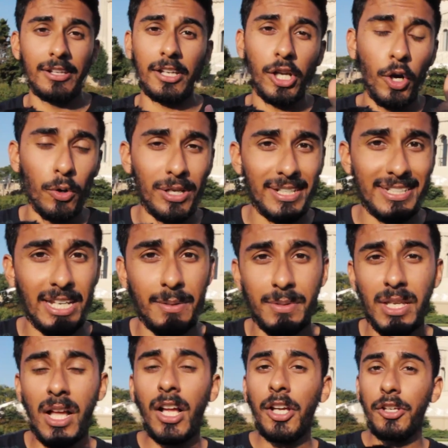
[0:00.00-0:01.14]
You get coding
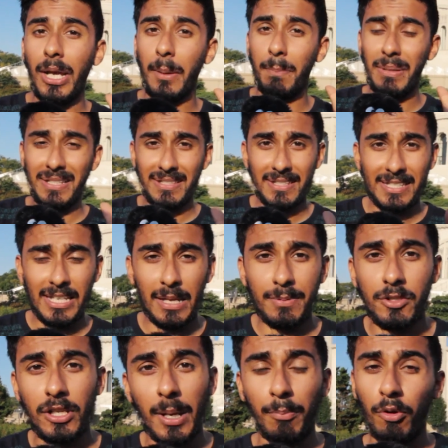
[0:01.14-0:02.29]
tips, you get business
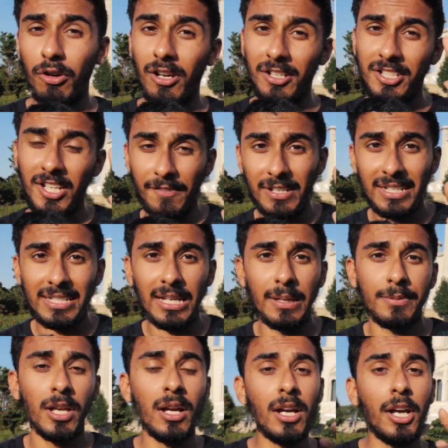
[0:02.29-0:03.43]
tips, you get productivity
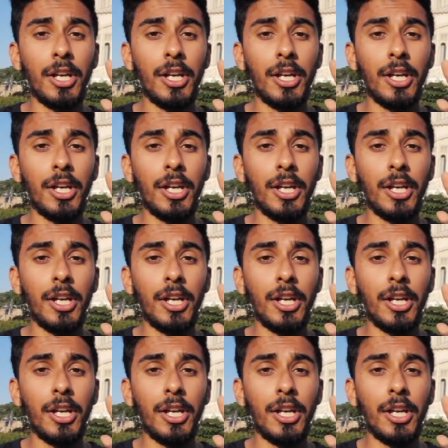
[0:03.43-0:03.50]
tips,